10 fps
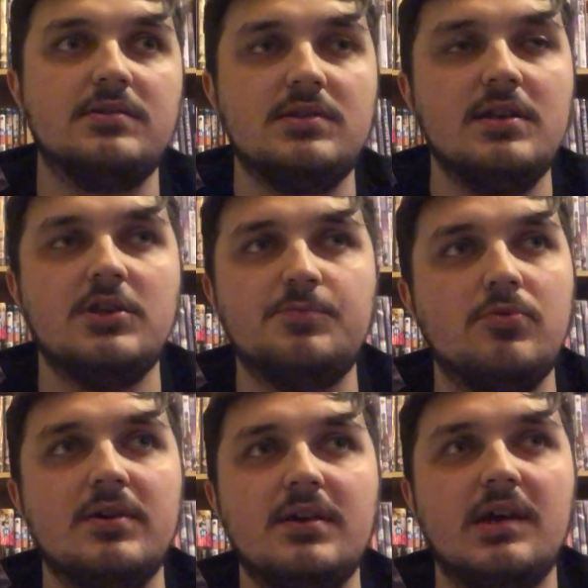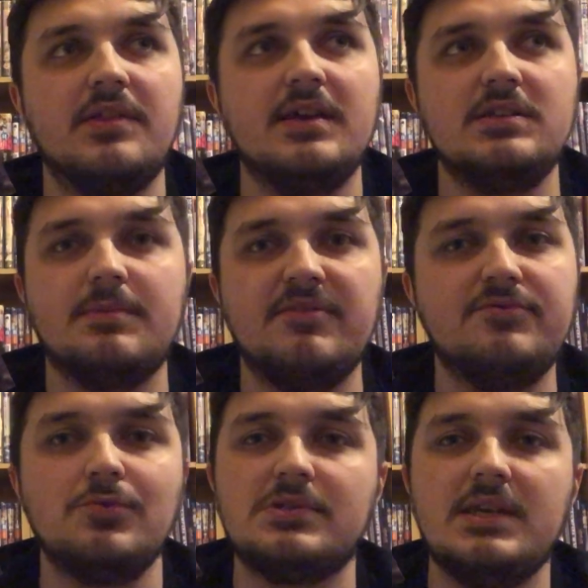teenage boy. I think he's about
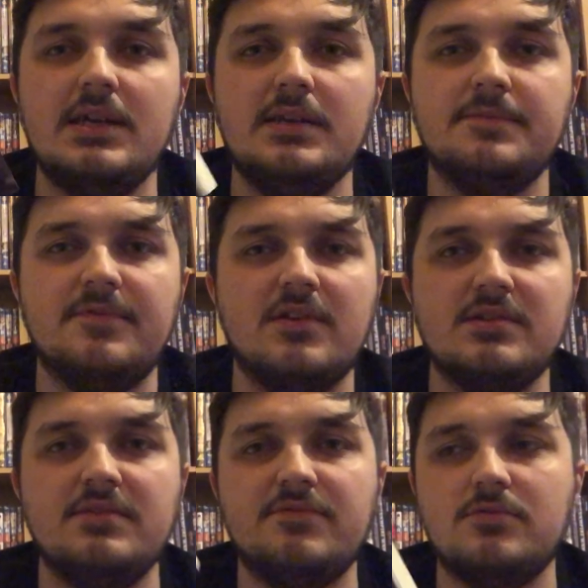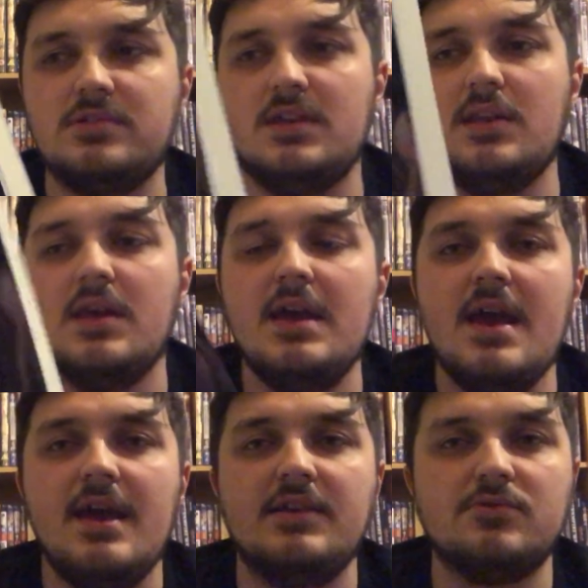13, 14.
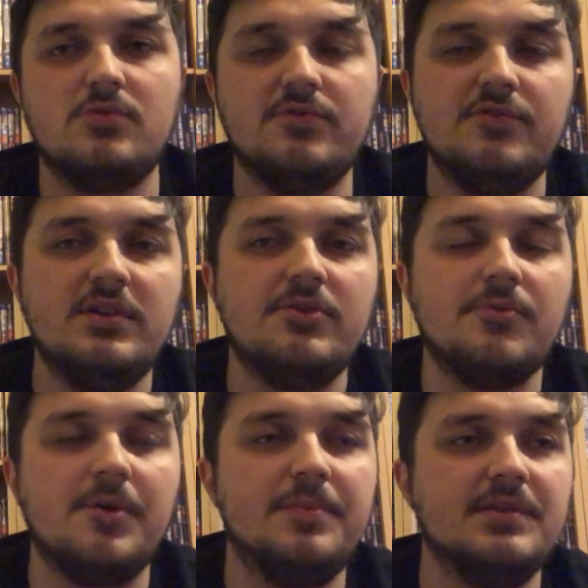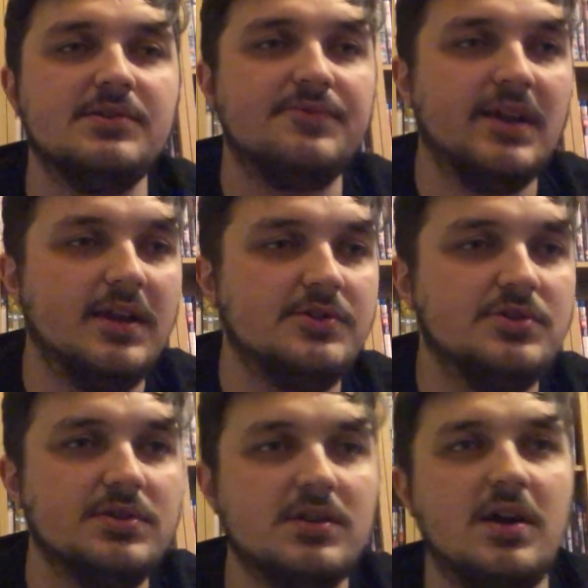He's an orphan. He grew up in this
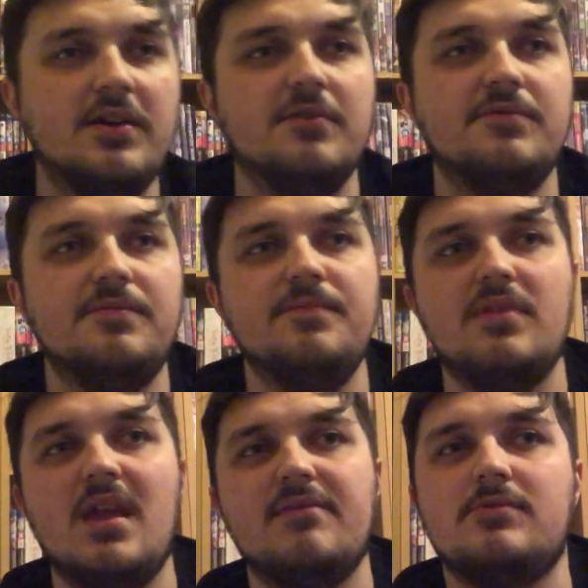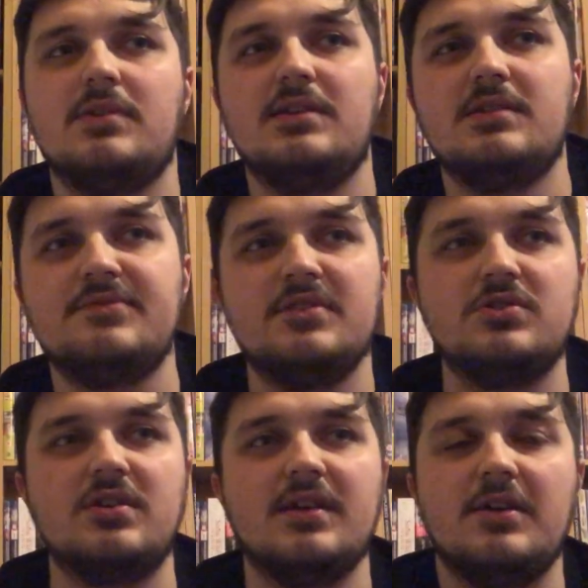village. Kind of everyone in this
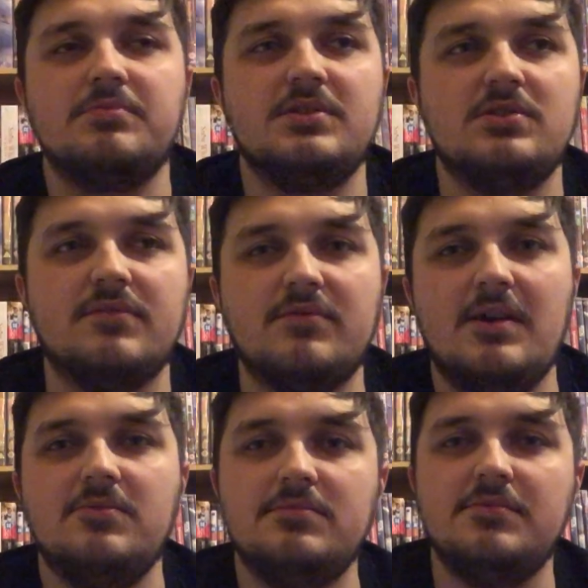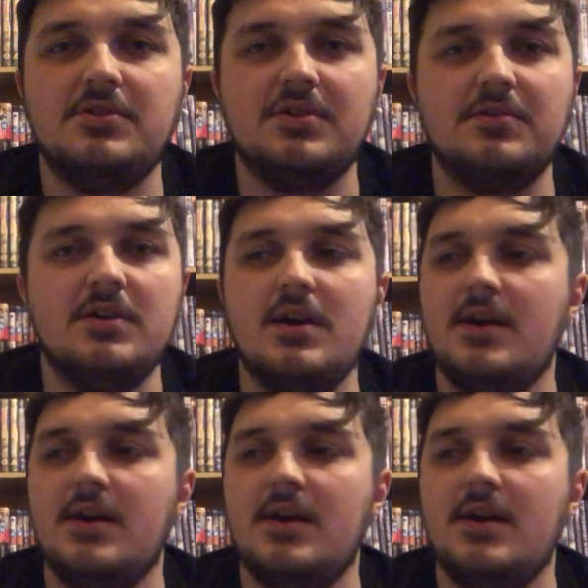village kind of helps each other out, you know.